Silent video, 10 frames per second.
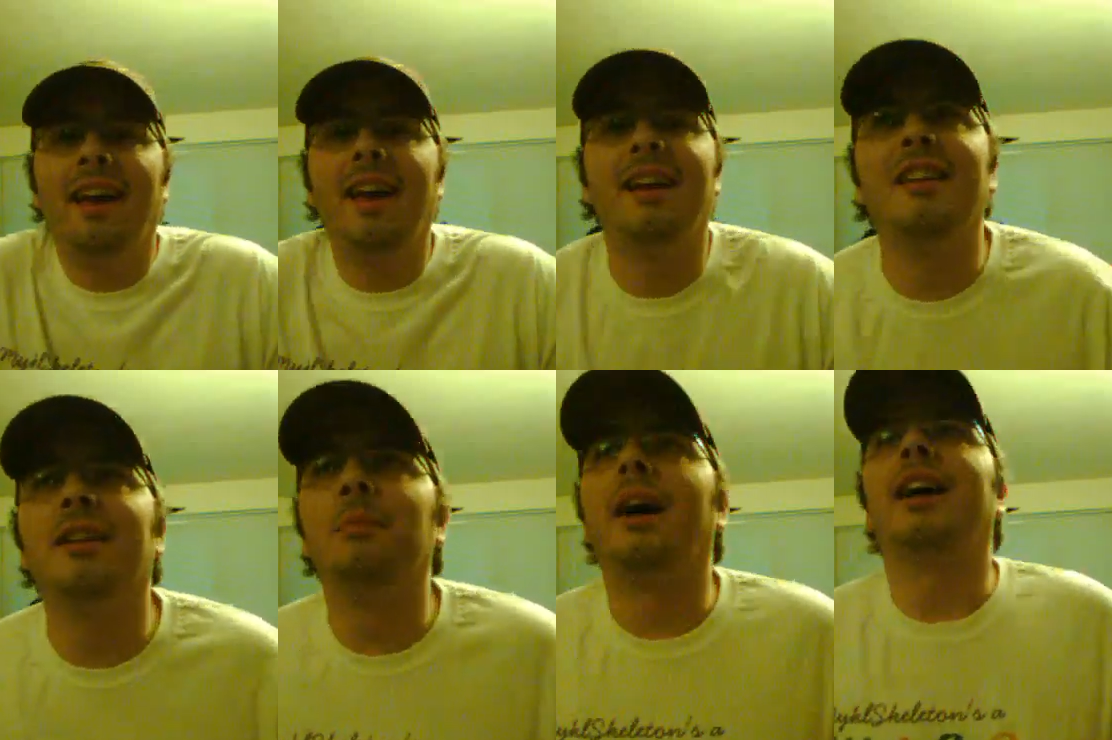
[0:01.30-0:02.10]
Hey,
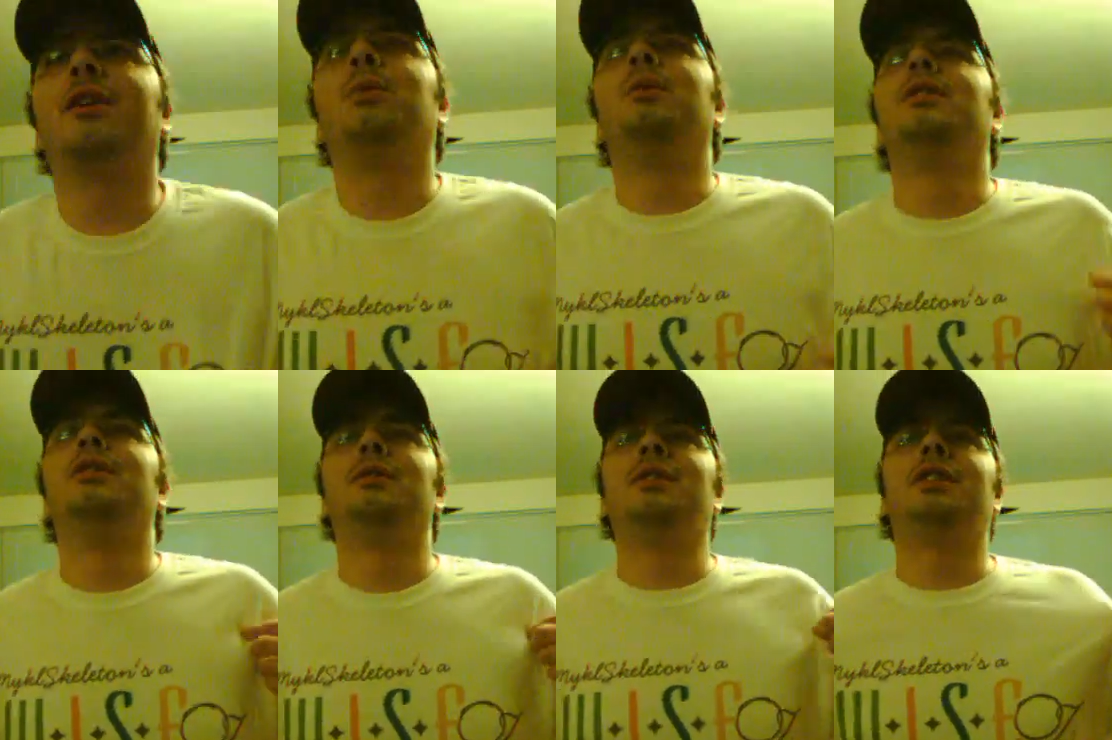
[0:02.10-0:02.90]
look at my cool
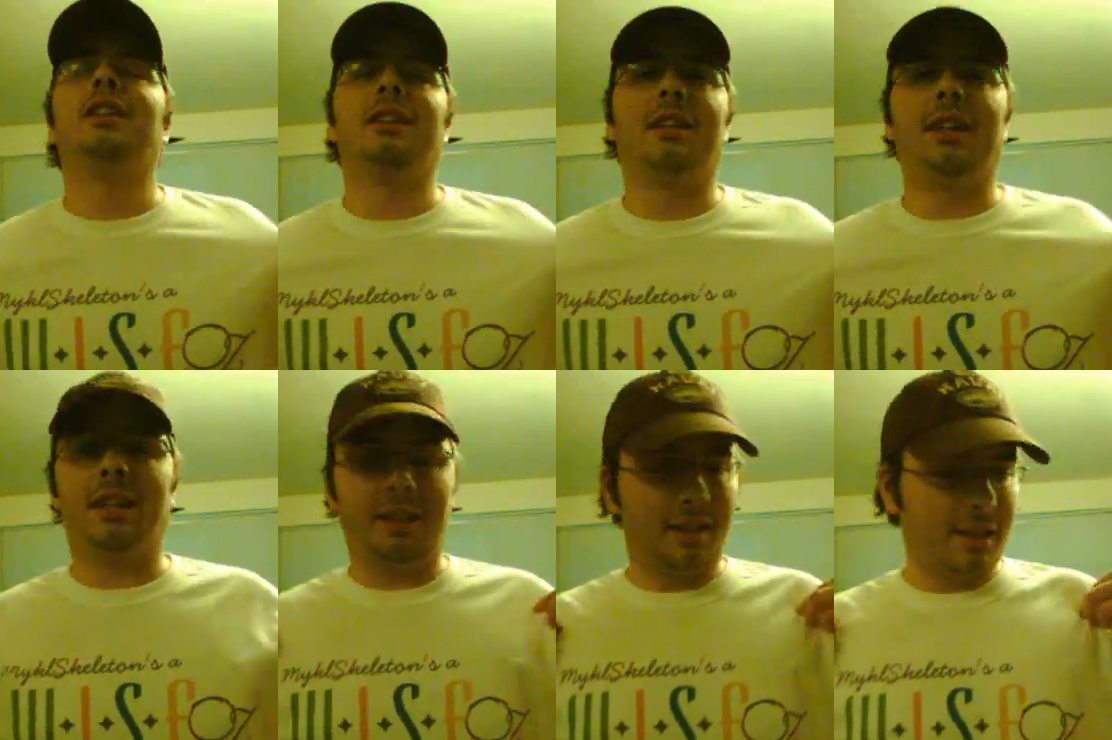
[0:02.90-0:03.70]
new shirt that
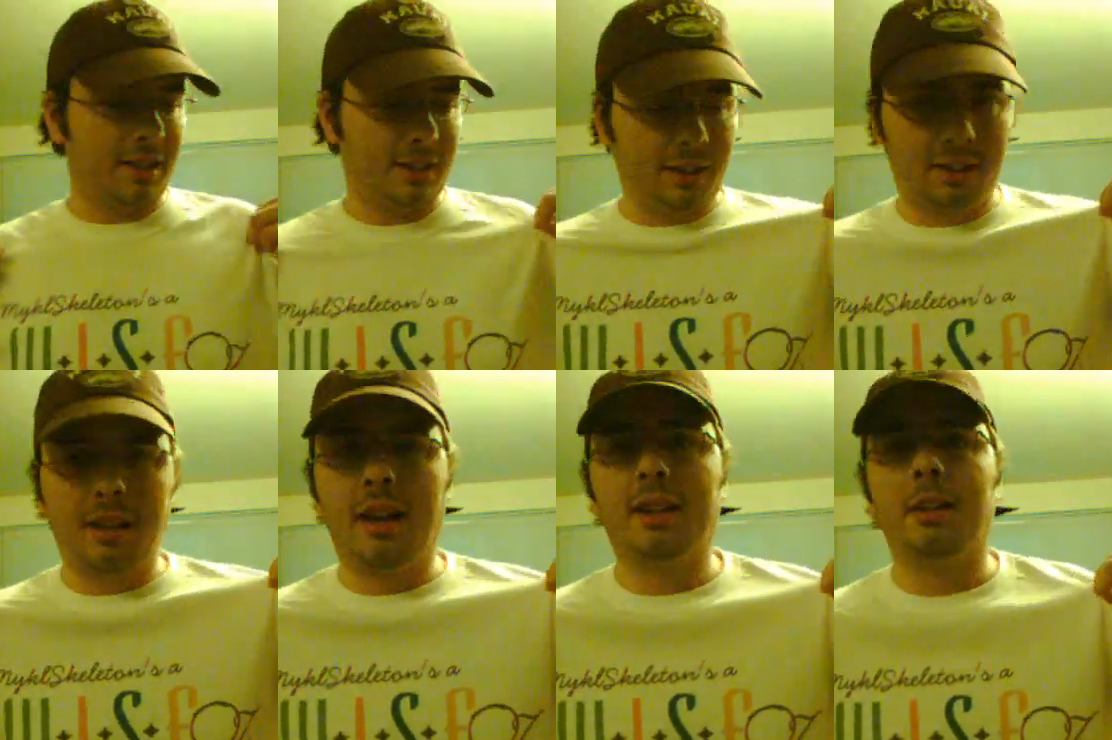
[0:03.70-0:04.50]
I uh,
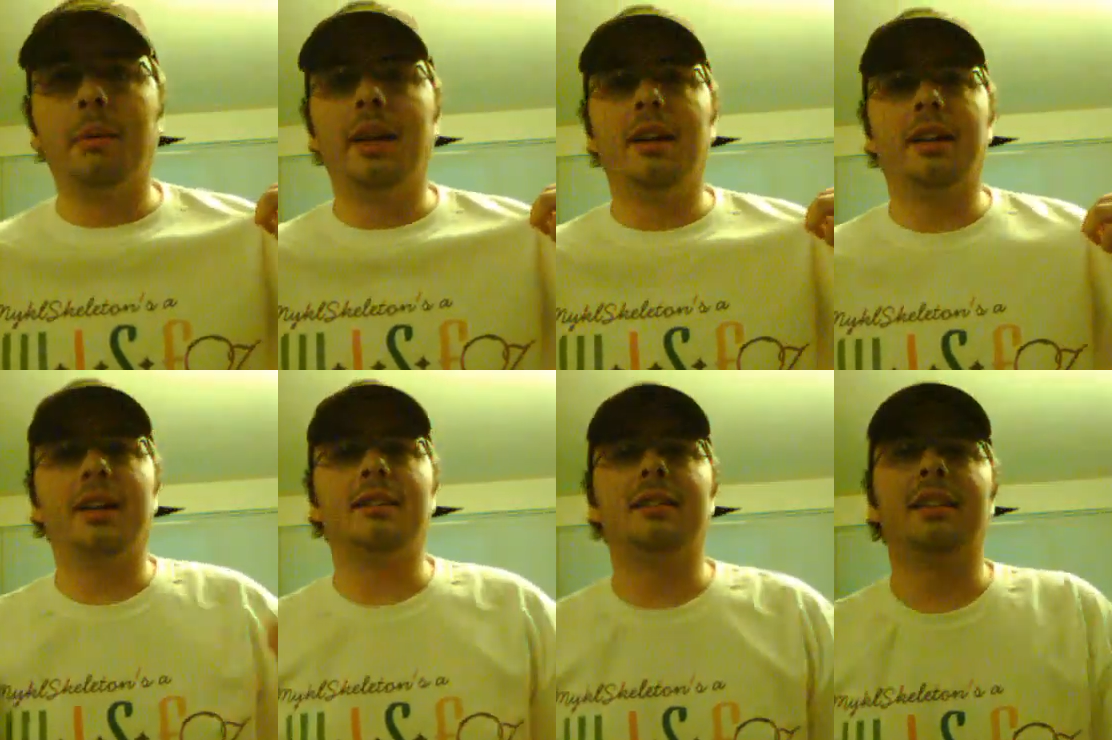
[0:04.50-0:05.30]
just got in the mail
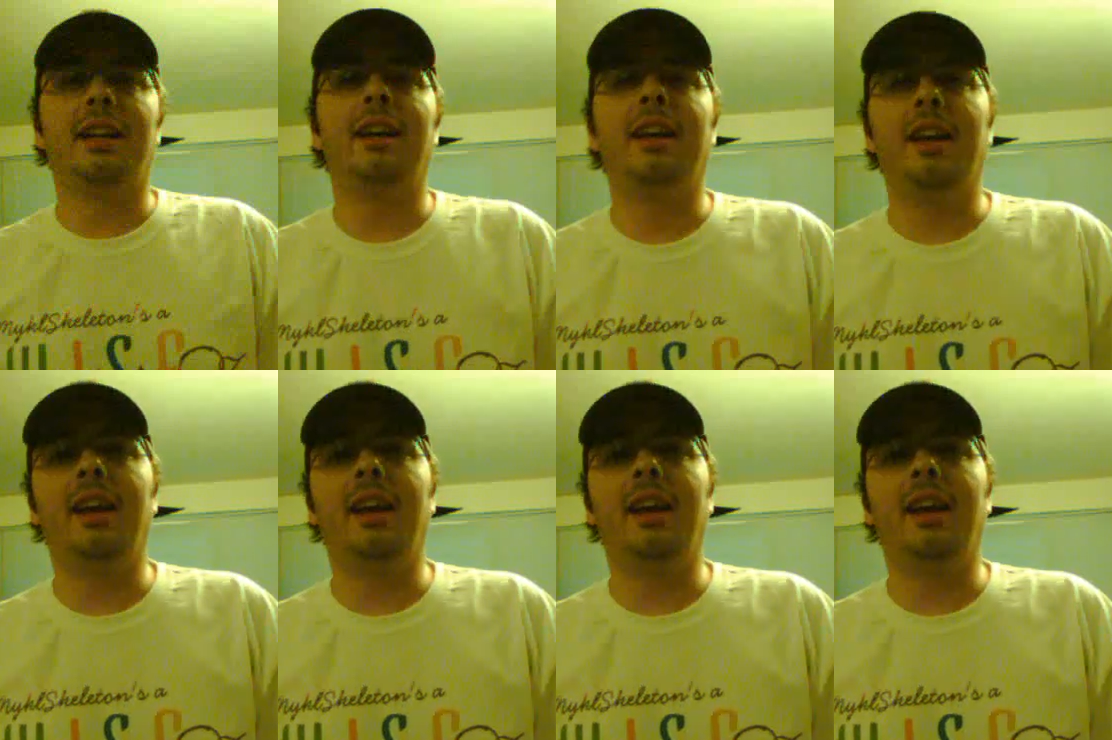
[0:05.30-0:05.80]
yesterday,